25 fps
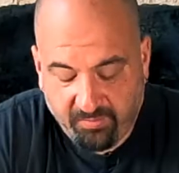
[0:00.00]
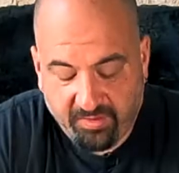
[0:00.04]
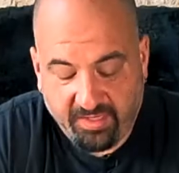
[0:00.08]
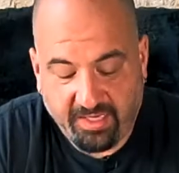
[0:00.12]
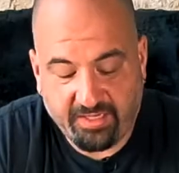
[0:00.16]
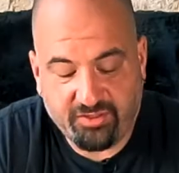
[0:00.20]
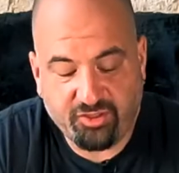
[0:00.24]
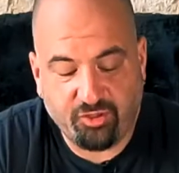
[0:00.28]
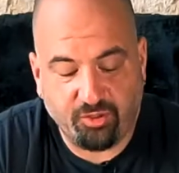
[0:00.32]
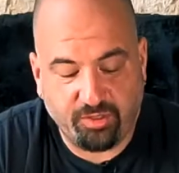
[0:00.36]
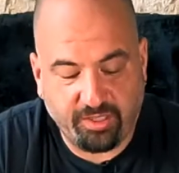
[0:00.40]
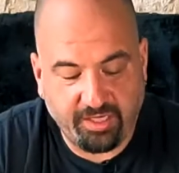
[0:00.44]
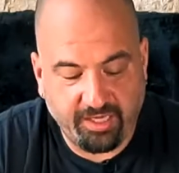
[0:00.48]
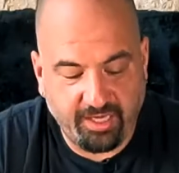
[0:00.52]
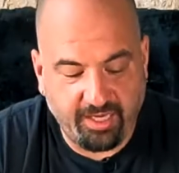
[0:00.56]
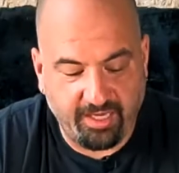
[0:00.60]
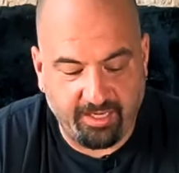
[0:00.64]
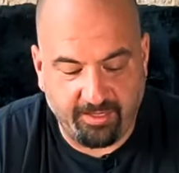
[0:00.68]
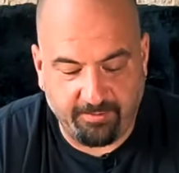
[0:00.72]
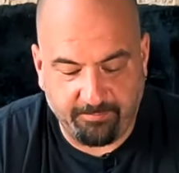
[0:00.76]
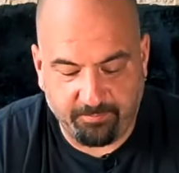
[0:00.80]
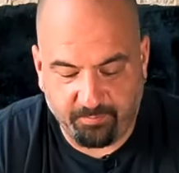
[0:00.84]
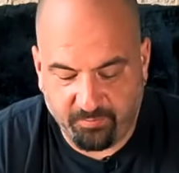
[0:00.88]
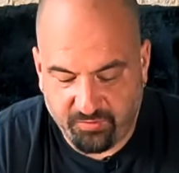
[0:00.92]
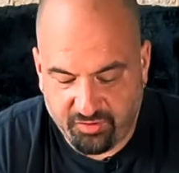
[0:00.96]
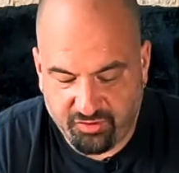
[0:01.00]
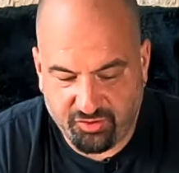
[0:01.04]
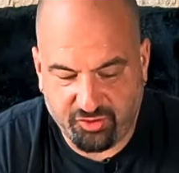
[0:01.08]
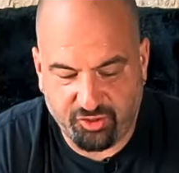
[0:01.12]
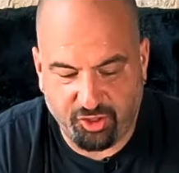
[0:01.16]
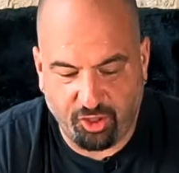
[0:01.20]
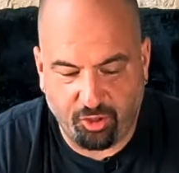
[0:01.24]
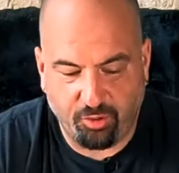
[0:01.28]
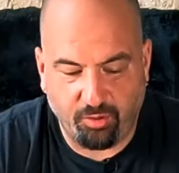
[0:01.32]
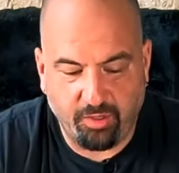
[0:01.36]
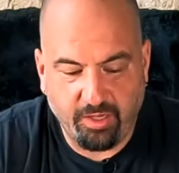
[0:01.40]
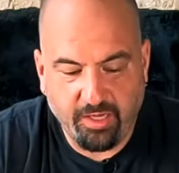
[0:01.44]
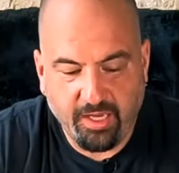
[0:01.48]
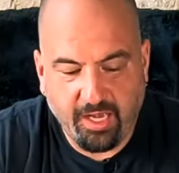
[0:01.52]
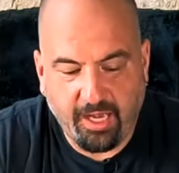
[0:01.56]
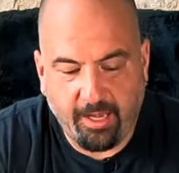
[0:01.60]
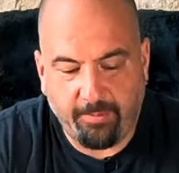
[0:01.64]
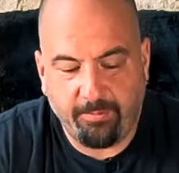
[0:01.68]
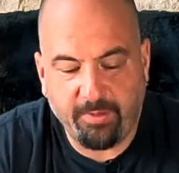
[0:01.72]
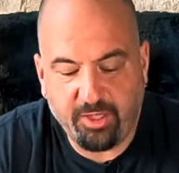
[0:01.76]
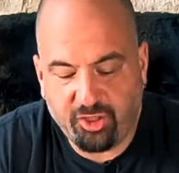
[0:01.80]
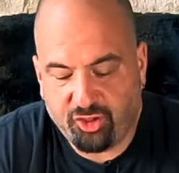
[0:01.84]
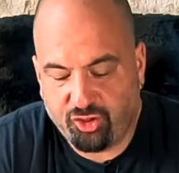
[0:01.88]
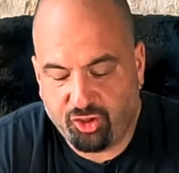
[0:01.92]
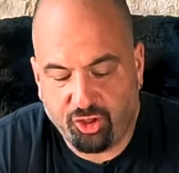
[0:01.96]
That's okay. So
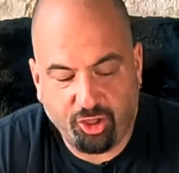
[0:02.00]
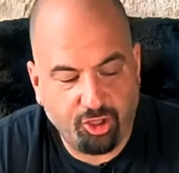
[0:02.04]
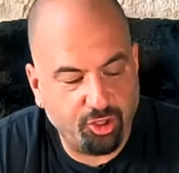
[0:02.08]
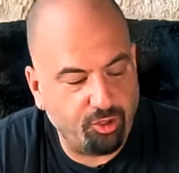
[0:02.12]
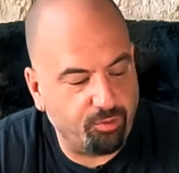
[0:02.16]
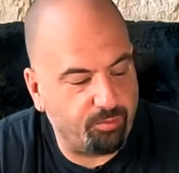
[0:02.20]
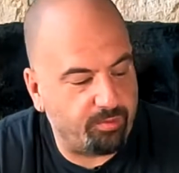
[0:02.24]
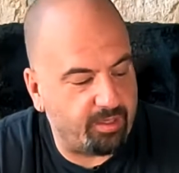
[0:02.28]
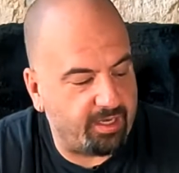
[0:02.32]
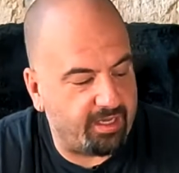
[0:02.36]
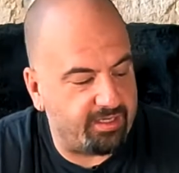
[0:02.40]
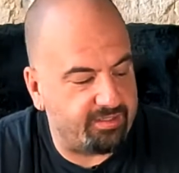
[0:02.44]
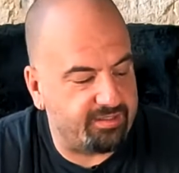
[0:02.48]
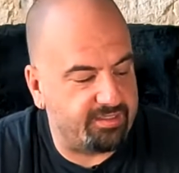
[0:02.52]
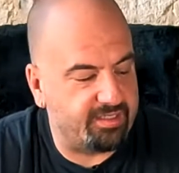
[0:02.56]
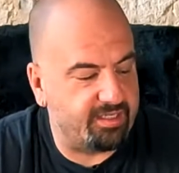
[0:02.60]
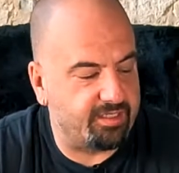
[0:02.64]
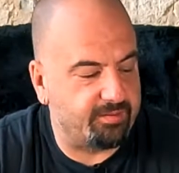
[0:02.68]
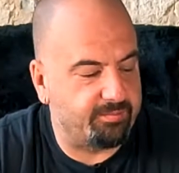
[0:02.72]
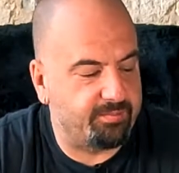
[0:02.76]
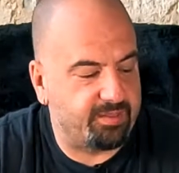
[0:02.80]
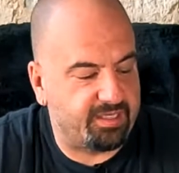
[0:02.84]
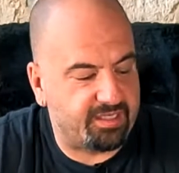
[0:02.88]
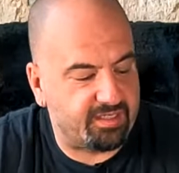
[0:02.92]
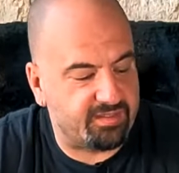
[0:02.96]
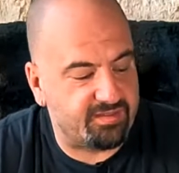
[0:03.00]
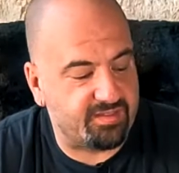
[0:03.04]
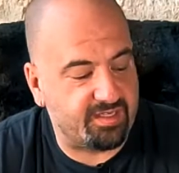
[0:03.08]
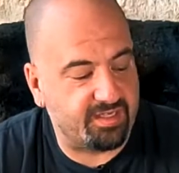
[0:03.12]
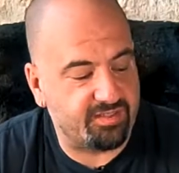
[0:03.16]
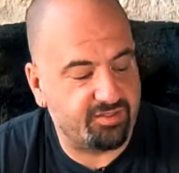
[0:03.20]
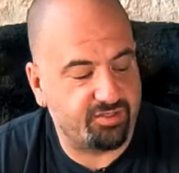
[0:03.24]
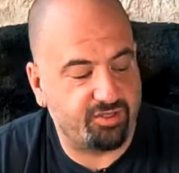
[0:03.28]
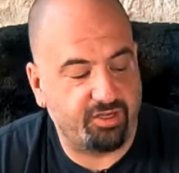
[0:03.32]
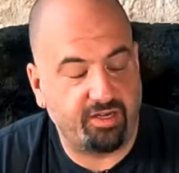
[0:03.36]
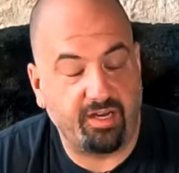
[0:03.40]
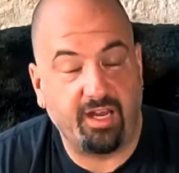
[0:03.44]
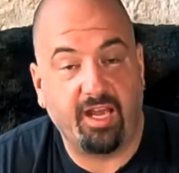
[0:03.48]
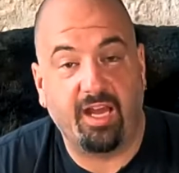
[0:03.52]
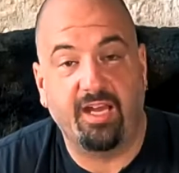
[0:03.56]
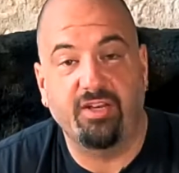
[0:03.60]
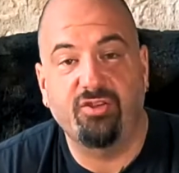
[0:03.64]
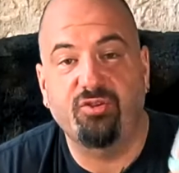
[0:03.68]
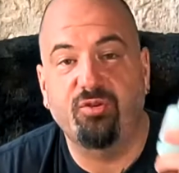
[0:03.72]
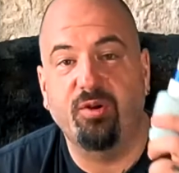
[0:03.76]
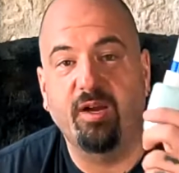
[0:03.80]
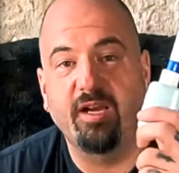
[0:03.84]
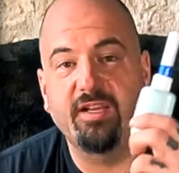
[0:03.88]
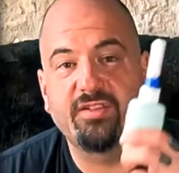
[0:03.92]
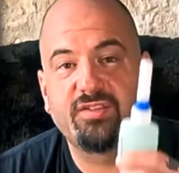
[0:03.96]
I'm going to show you what I did because yesterday I
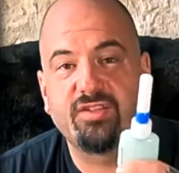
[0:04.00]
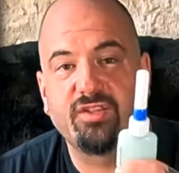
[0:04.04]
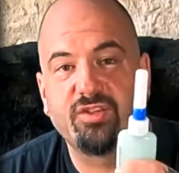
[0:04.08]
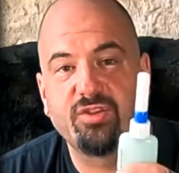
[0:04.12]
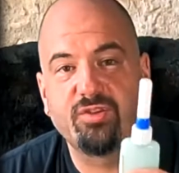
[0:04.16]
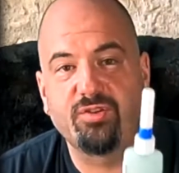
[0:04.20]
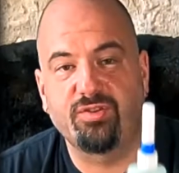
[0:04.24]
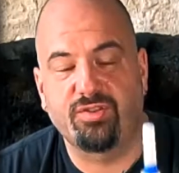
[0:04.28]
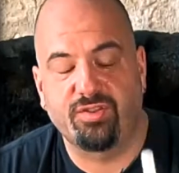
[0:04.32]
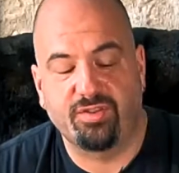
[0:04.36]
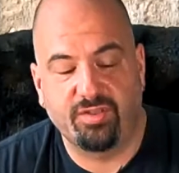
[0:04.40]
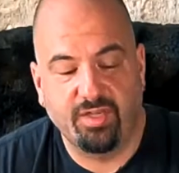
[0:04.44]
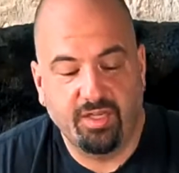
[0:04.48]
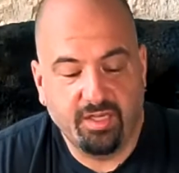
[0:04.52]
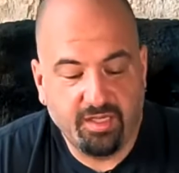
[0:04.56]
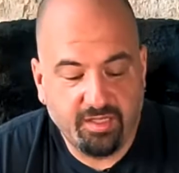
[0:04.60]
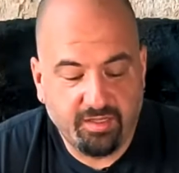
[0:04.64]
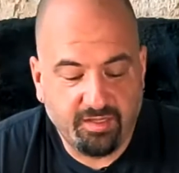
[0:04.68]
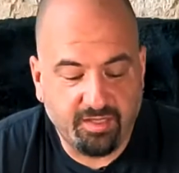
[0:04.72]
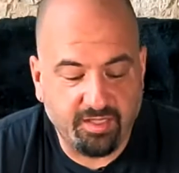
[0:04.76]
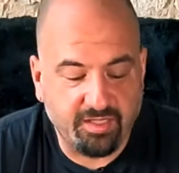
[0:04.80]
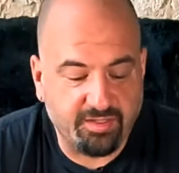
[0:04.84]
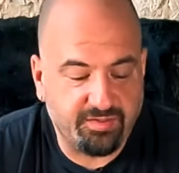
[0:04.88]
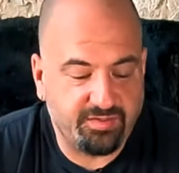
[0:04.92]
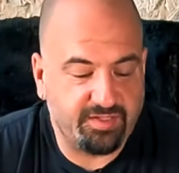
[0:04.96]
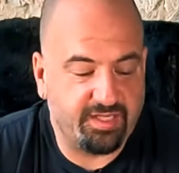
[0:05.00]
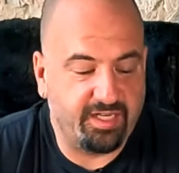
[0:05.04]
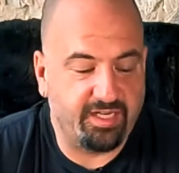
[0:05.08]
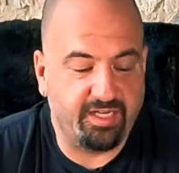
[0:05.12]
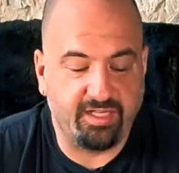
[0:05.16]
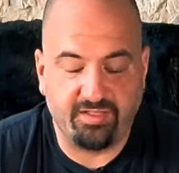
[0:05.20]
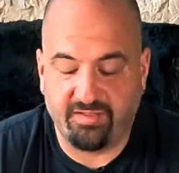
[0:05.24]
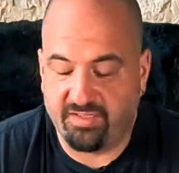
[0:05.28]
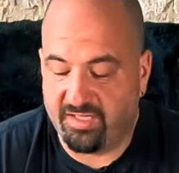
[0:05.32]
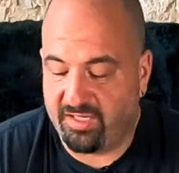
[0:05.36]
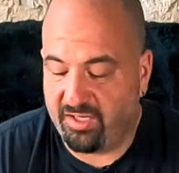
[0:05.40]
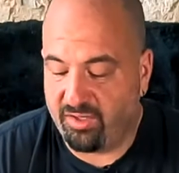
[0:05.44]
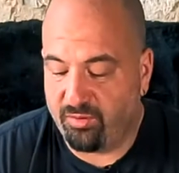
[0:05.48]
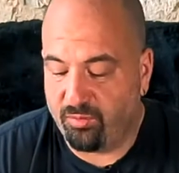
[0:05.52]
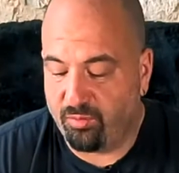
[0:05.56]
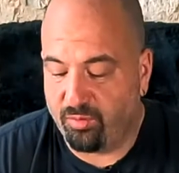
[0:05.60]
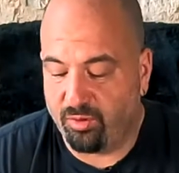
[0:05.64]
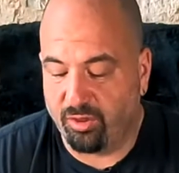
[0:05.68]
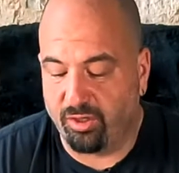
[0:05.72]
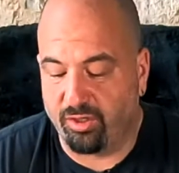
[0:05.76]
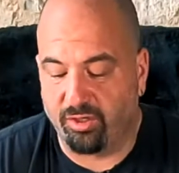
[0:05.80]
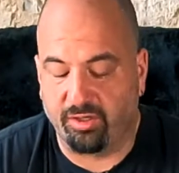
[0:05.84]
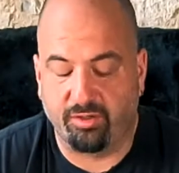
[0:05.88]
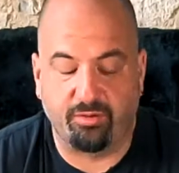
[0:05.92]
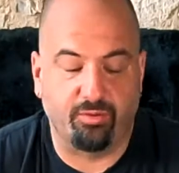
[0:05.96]
tried to use this and it didn't
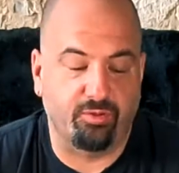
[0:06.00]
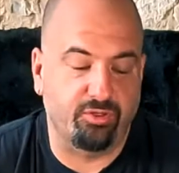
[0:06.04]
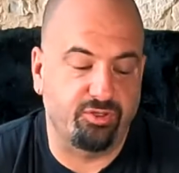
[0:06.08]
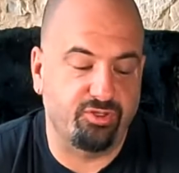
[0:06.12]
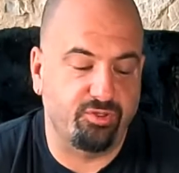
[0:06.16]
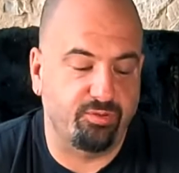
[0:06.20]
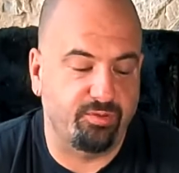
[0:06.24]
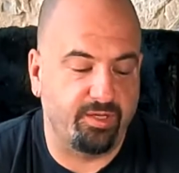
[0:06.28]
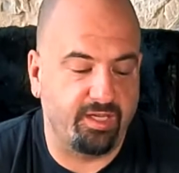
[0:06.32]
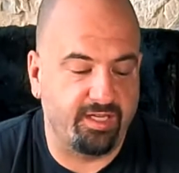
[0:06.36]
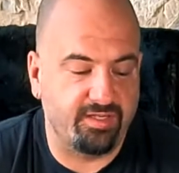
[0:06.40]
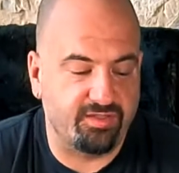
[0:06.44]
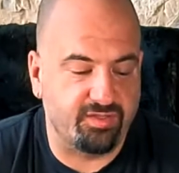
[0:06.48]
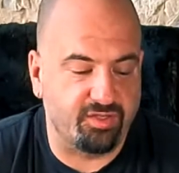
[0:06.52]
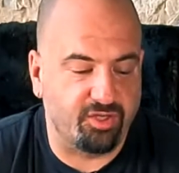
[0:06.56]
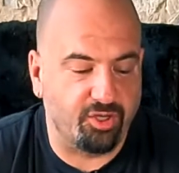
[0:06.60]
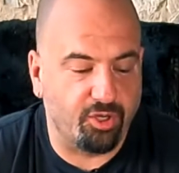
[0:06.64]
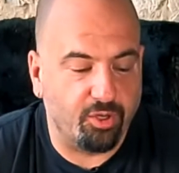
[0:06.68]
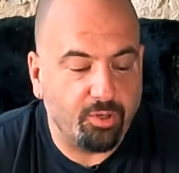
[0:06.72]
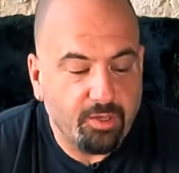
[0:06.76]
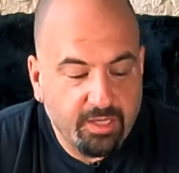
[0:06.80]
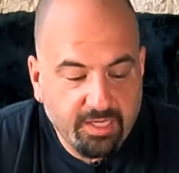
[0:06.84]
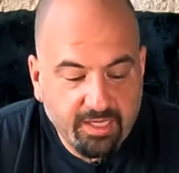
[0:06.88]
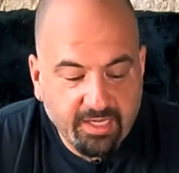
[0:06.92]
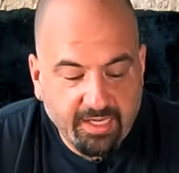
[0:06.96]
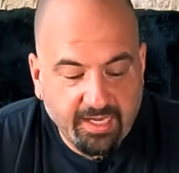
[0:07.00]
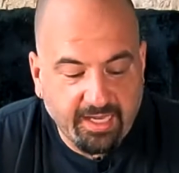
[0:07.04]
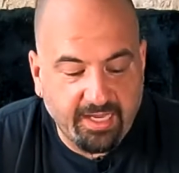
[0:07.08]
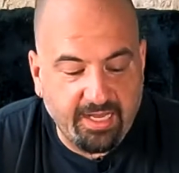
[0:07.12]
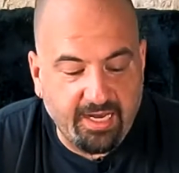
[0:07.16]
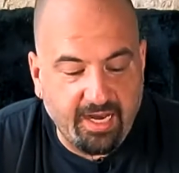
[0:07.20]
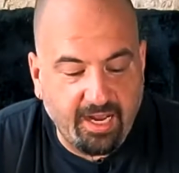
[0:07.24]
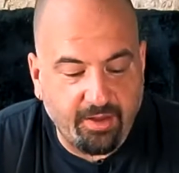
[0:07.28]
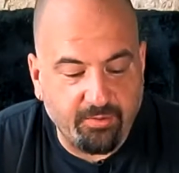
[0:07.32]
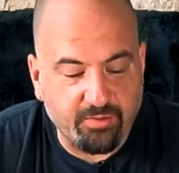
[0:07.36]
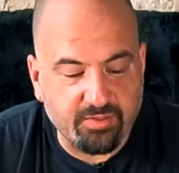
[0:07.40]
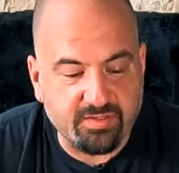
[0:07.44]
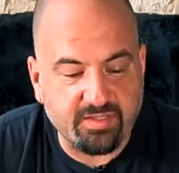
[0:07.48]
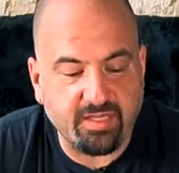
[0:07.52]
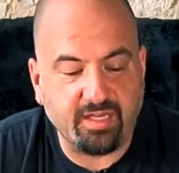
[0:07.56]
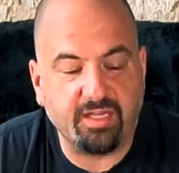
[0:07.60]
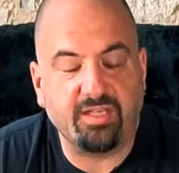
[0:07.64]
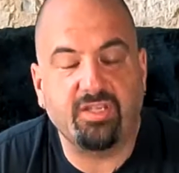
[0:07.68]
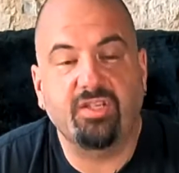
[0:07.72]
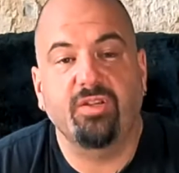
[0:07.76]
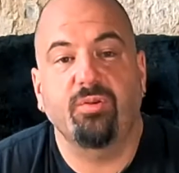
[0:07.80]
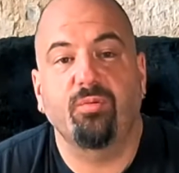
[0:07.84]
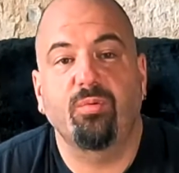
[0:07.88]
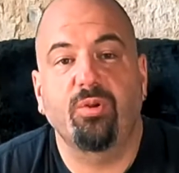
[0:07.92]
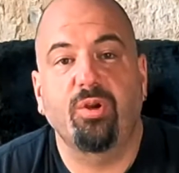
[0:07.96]
work, or 2 days ago. And I was like,
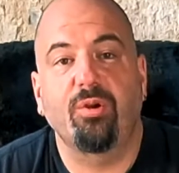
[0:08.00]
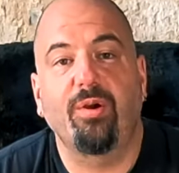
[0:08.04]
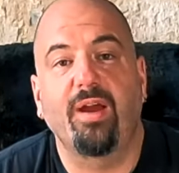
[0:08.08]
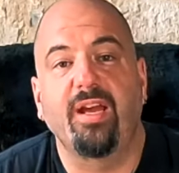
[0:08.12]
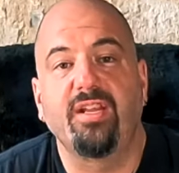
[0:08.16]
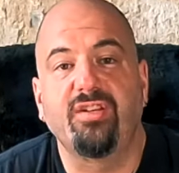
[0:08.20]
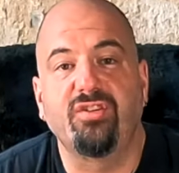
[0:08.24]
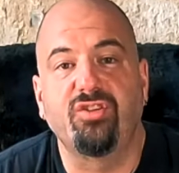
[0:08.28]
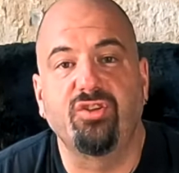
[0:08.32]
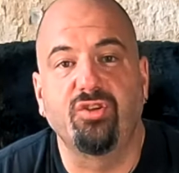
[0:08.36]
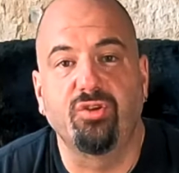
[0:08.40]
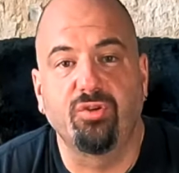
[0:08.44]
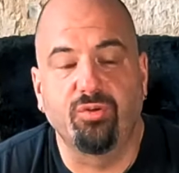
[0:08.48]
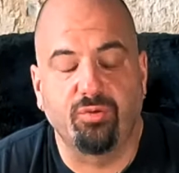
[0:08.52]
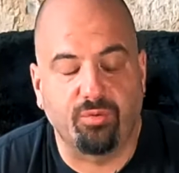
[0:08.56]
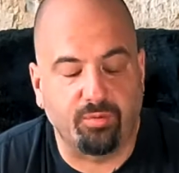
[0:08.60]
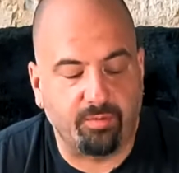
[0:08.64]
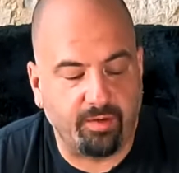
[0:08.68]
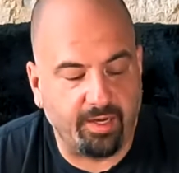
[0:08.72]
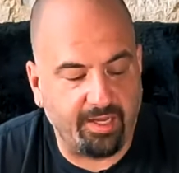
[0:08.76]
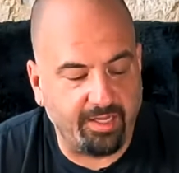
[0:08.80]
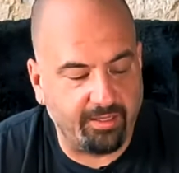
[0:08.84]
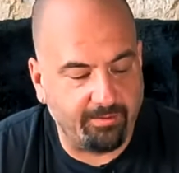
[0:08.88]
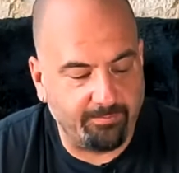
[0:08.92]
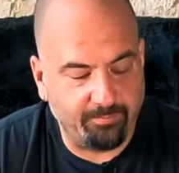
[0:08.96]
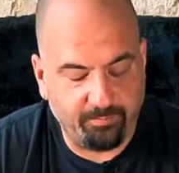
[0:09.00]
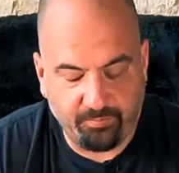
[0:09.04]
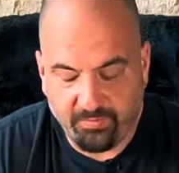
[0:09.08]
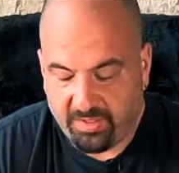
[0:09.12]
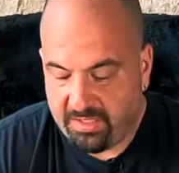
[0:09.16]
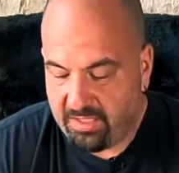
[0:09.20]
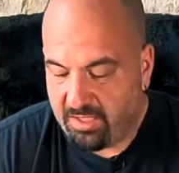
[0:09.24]
what do I do, right?